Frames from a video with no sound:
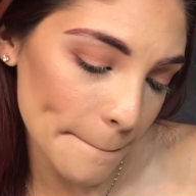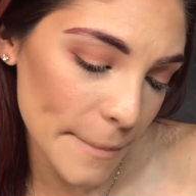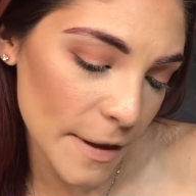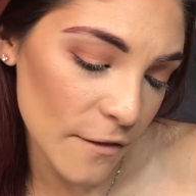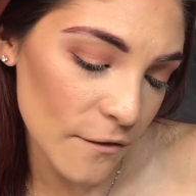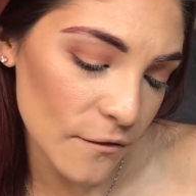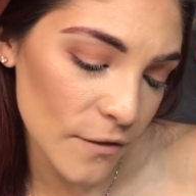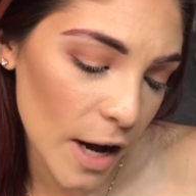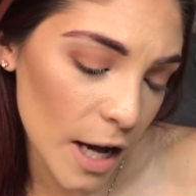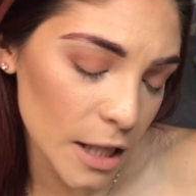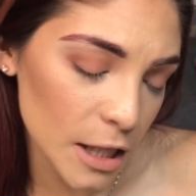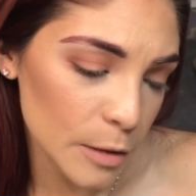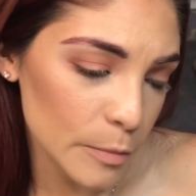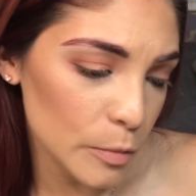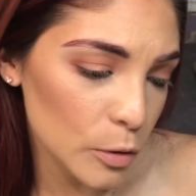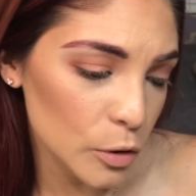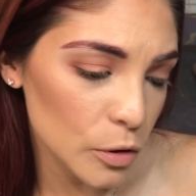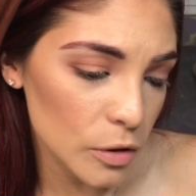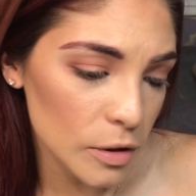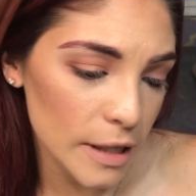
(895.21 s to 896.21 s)

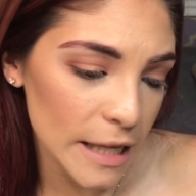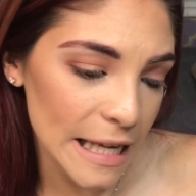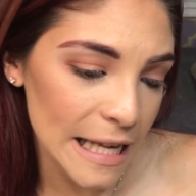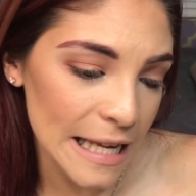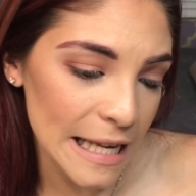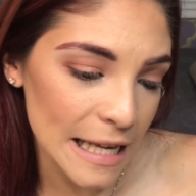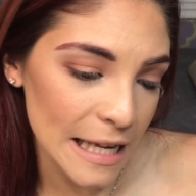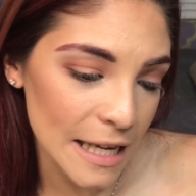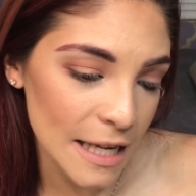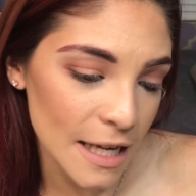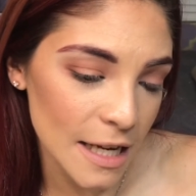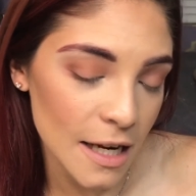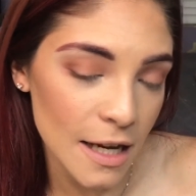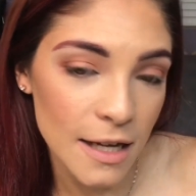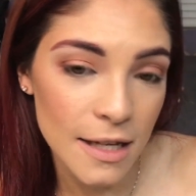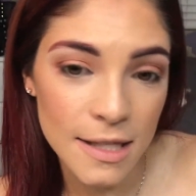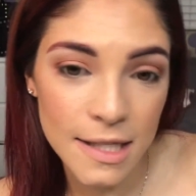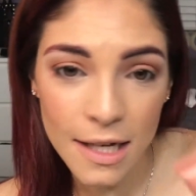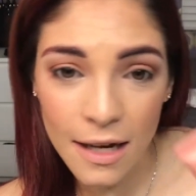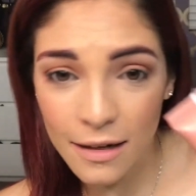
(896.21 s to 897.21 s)
Infallible in
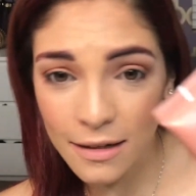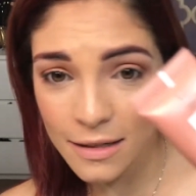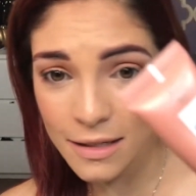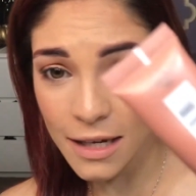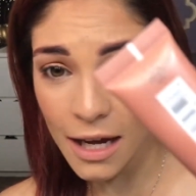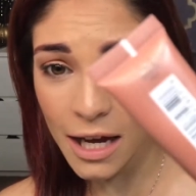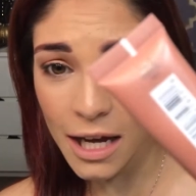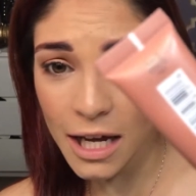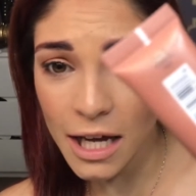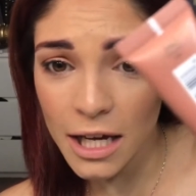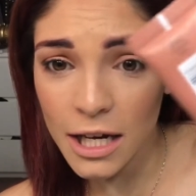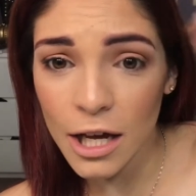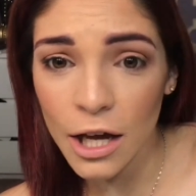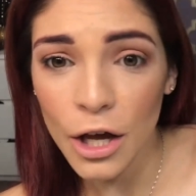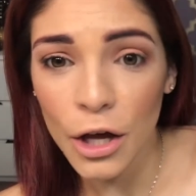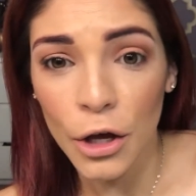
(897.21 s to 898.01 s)
Tongue Tied.